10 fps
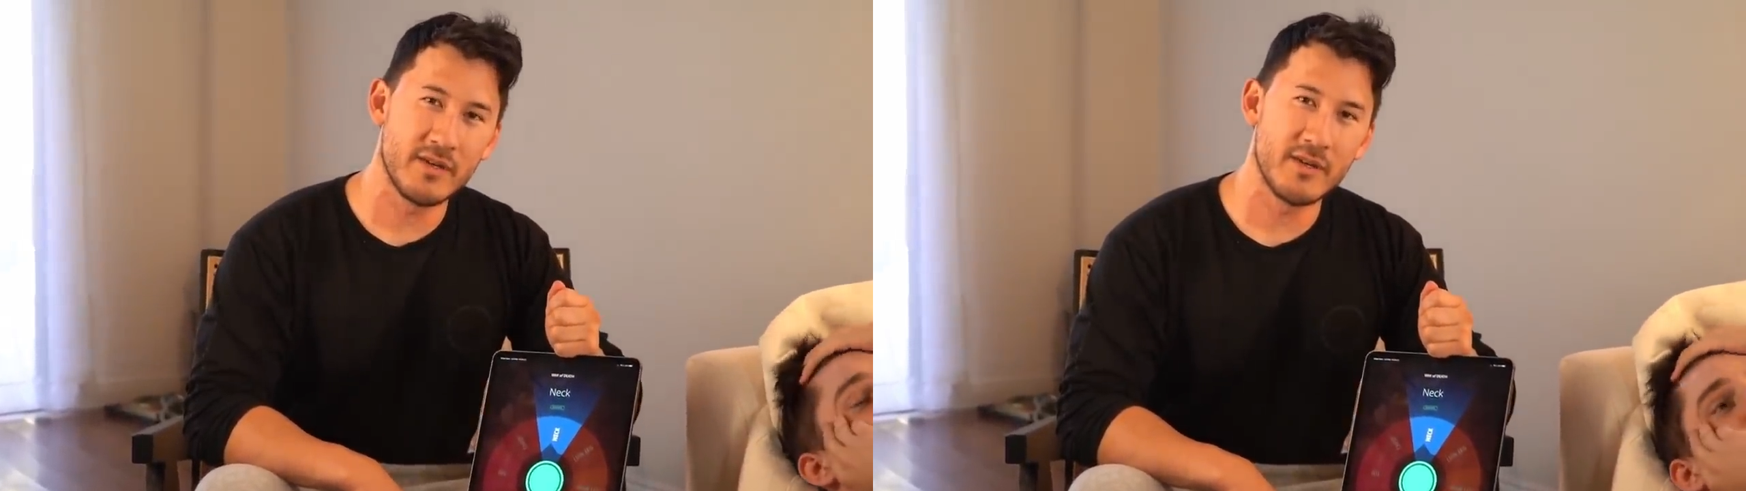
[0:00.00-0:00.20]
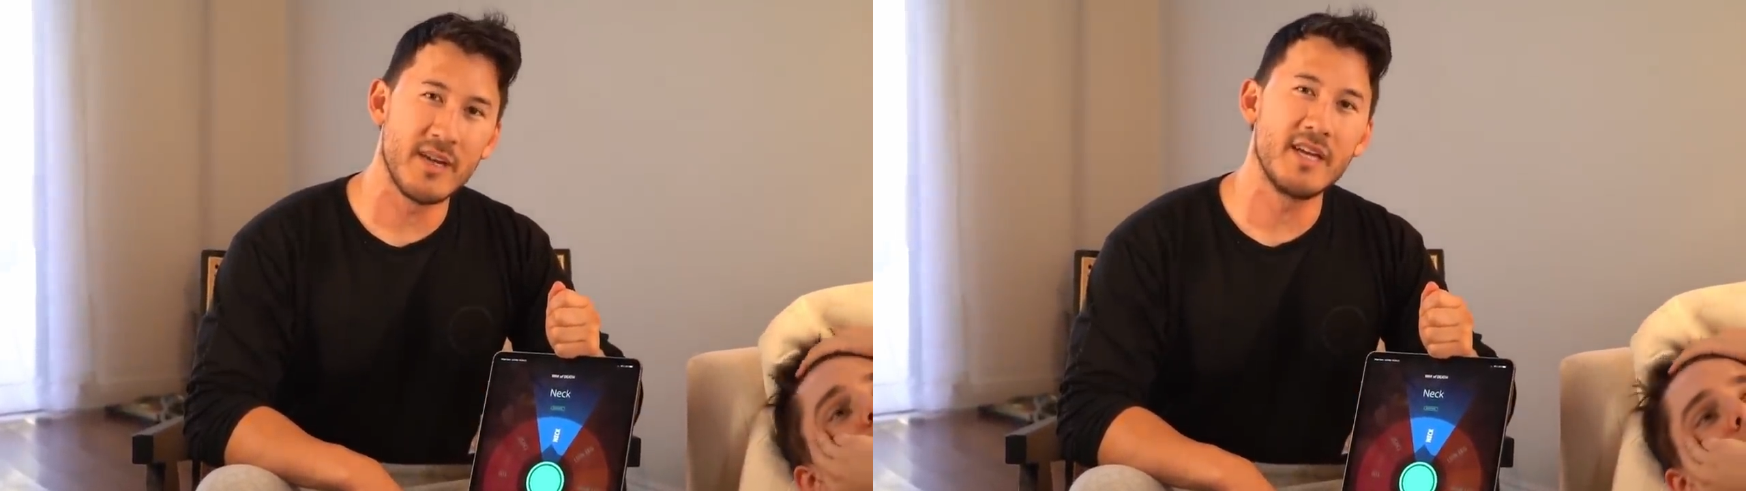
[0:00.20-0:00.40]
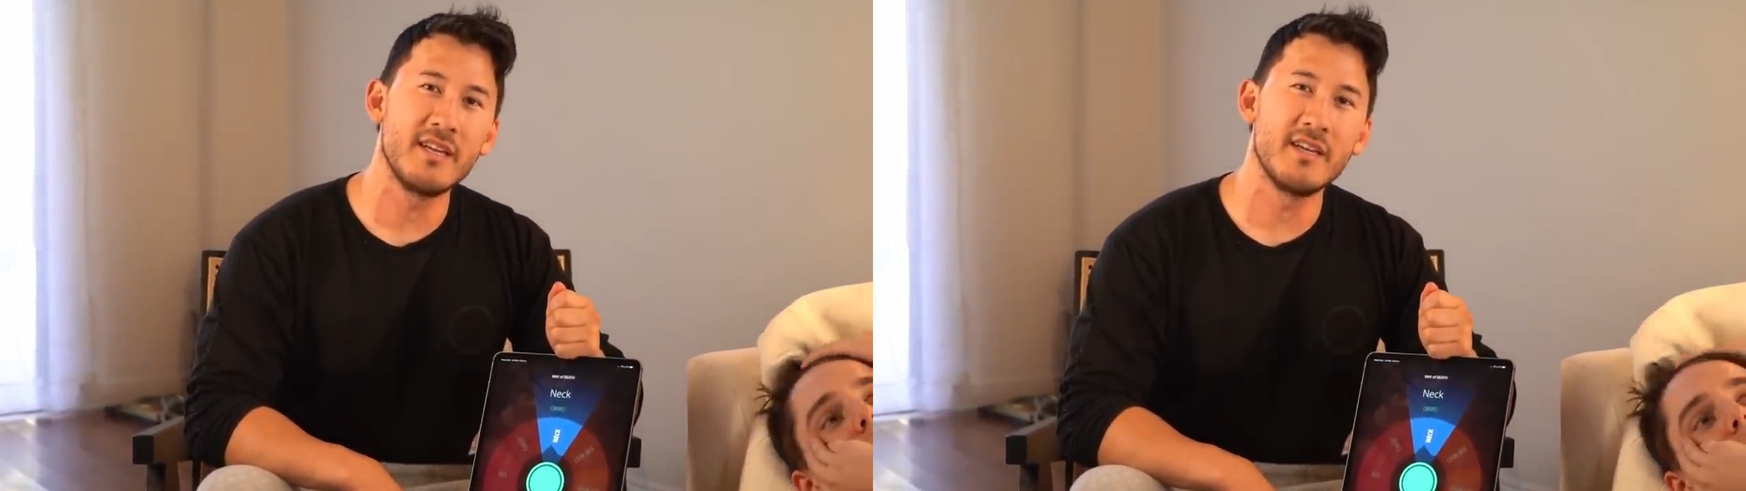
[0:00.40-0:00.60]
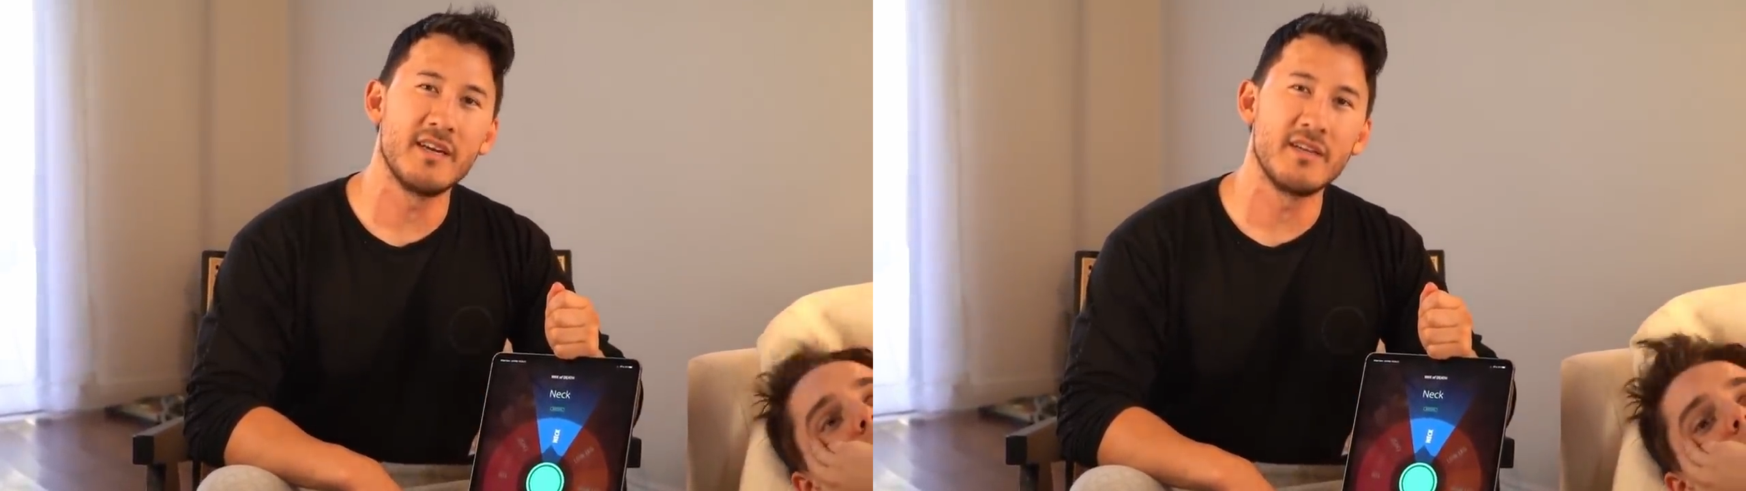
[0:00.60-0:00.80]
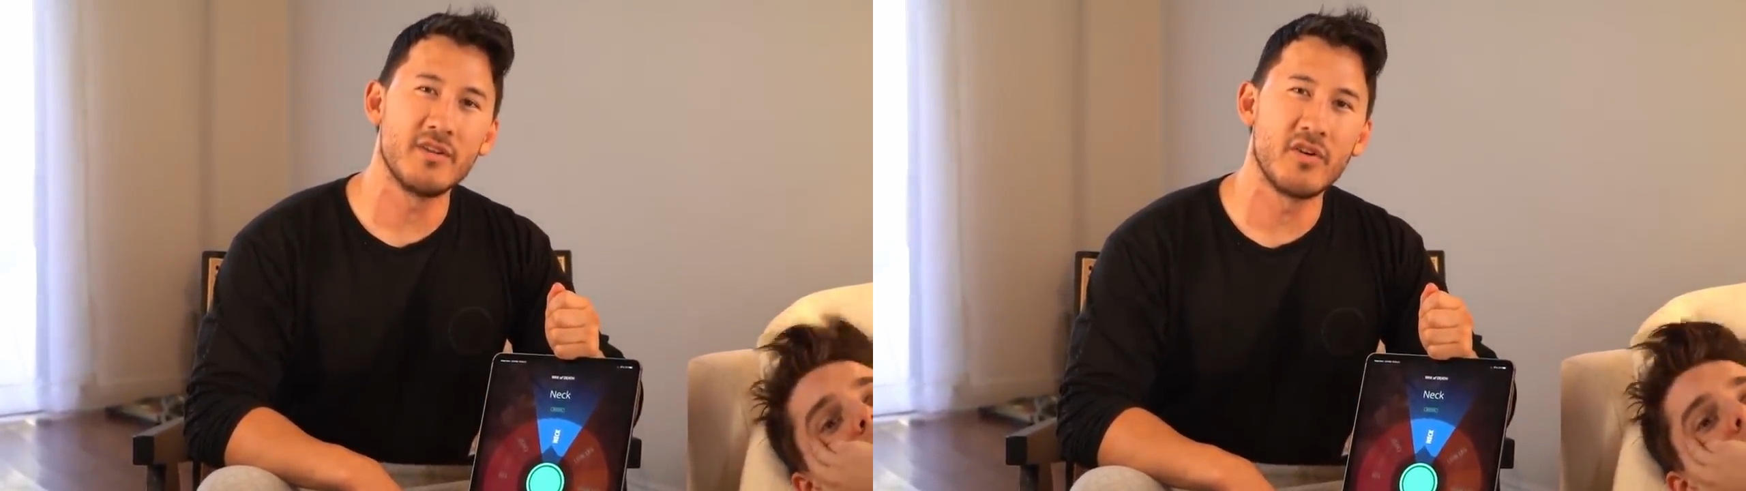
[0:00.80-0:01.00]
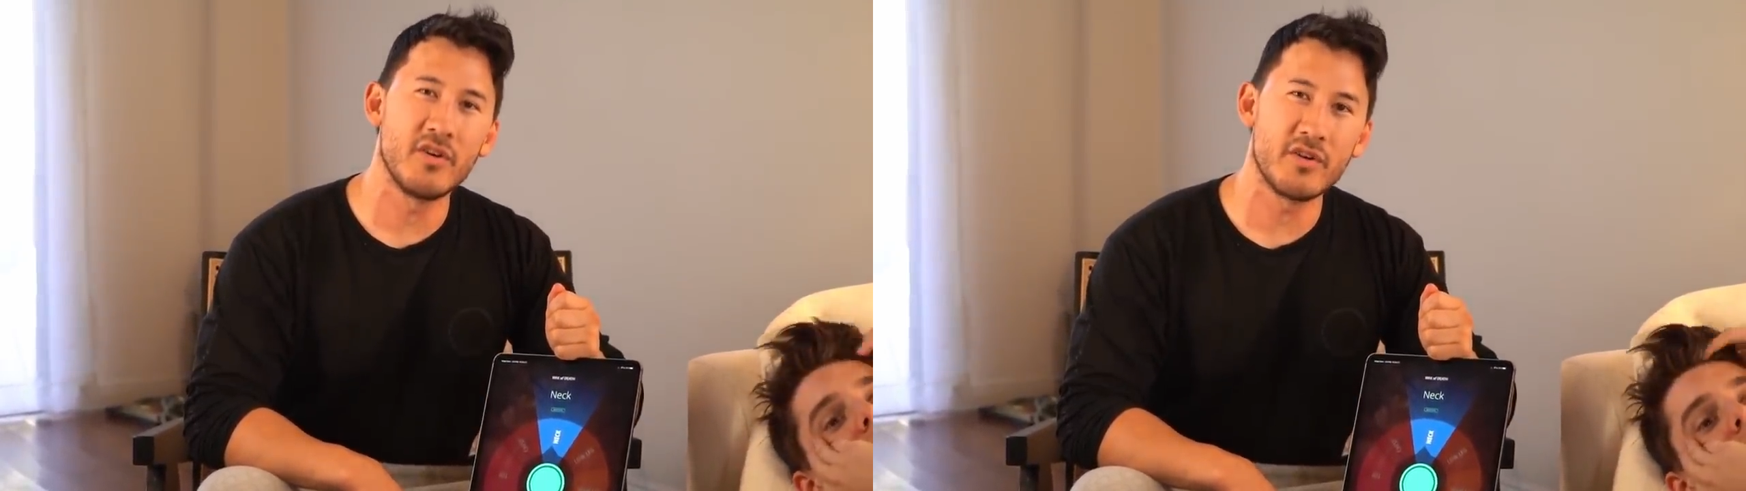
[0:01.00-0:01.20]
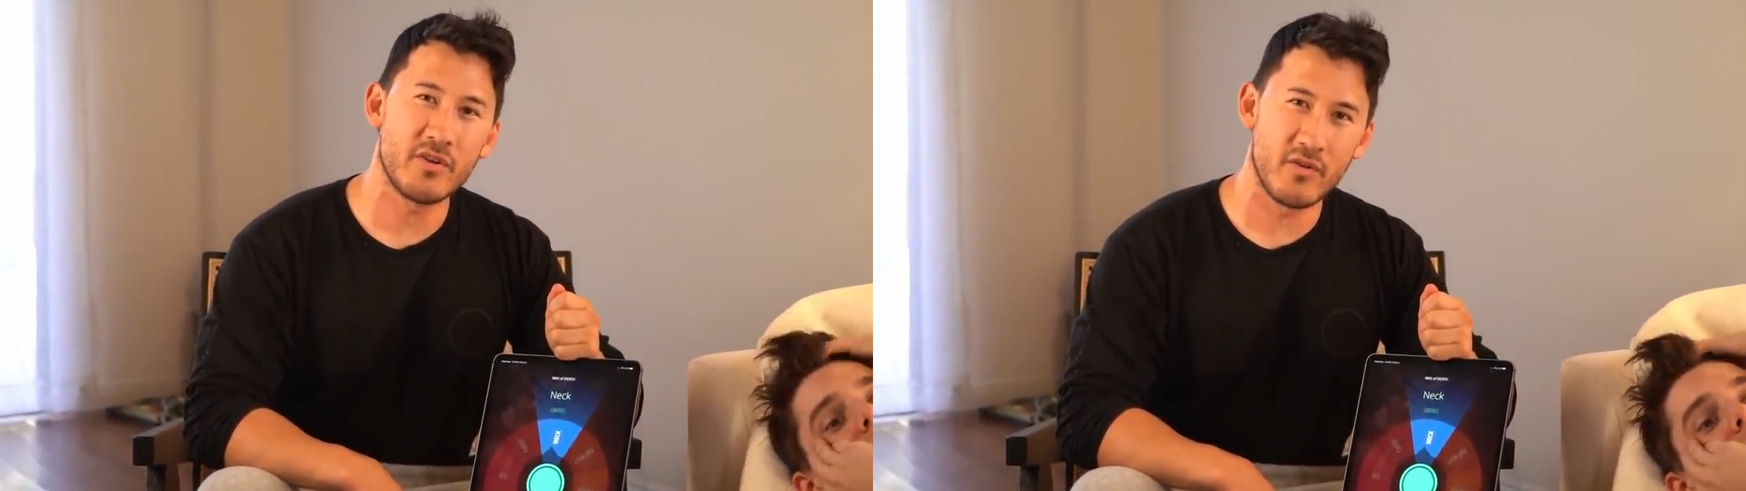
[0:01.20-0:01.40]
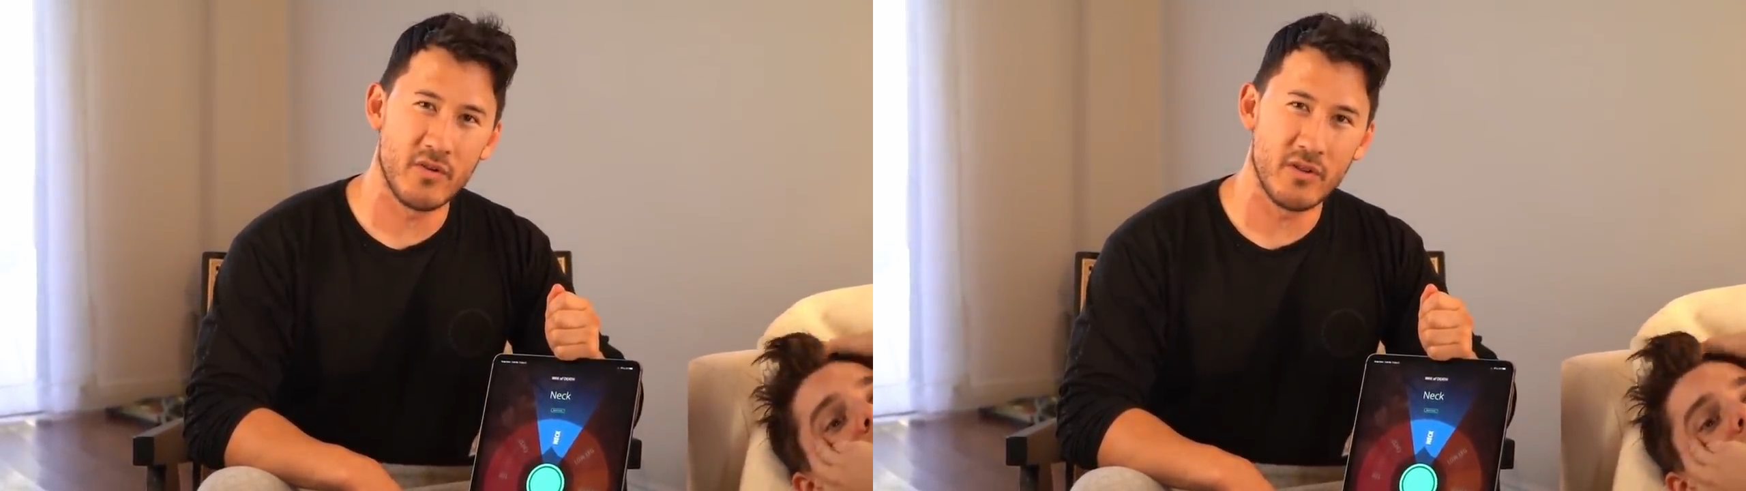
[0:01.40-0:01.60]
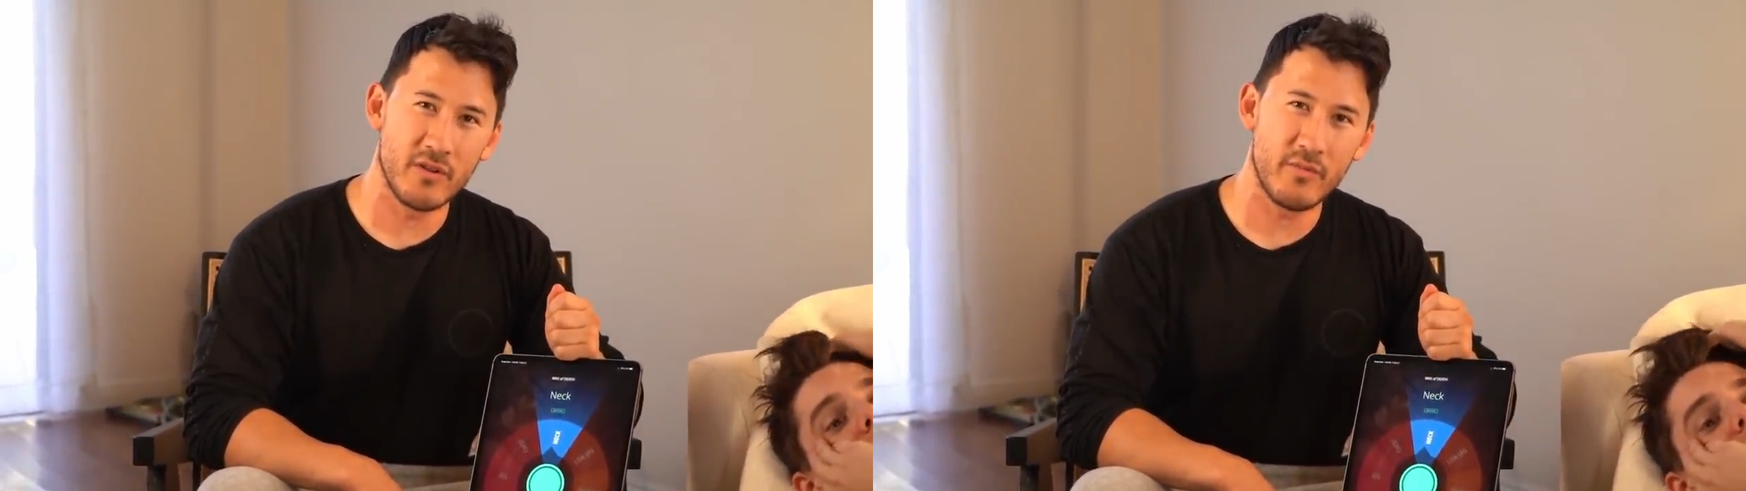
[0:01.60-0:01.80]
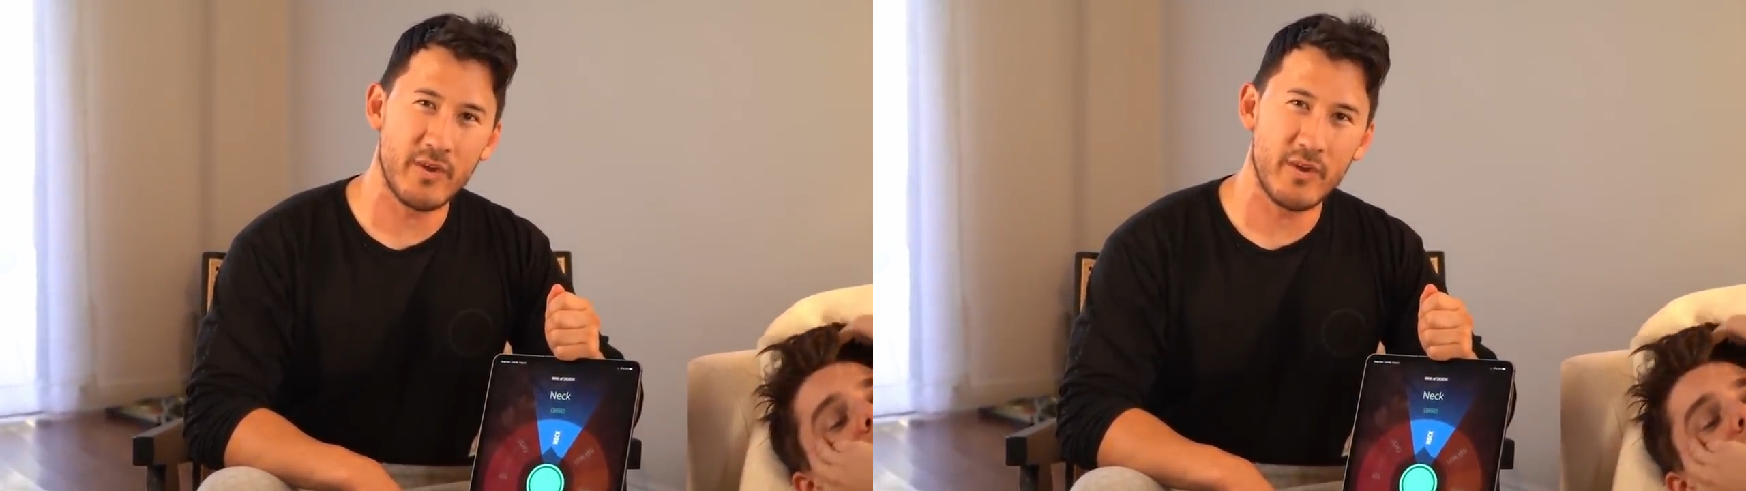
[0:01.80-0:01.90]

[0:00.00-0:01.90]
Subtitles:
99 Toyota Corolla